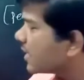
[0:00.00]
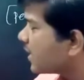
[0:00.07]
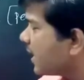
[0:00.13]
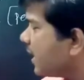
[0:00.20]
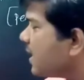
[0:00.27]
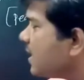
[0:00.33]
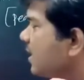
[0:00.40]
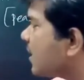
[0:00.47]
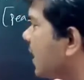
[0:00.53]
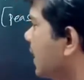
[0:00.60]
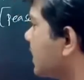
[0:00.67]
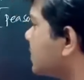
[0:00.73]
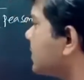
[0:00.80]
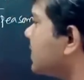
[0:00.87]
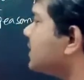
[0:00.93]
King
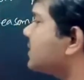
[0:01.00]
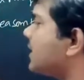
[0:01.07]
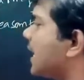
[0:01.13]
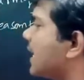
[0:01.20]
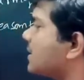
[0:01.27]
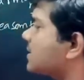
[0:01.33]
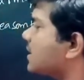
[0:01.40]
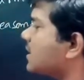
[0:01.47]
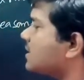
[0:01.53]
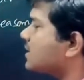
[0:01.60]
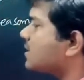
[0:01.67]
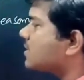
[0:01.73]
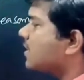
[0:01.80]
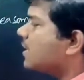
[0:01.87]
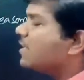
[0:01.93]
collecting
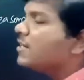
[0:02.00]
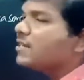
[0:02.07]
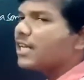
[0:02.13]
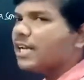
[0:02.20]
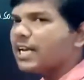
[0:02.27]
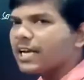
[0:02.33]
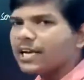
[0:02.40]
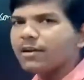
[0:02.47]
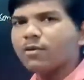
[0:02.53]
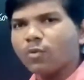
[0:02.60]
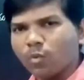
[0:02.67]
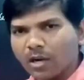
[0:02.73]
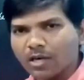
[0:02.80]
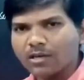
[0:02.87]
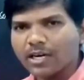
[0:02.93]
taxes, tille
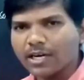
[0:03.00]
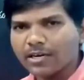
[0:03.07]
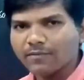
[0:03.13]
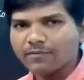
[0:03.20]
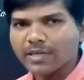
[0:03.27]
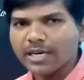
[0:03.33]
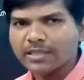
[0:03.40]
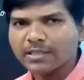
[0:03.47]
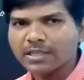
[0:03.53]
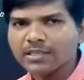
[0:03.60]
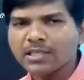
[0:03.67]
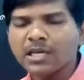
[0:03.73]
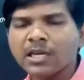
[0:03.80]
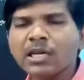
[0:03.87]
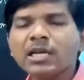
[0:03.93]
one kind of taxes.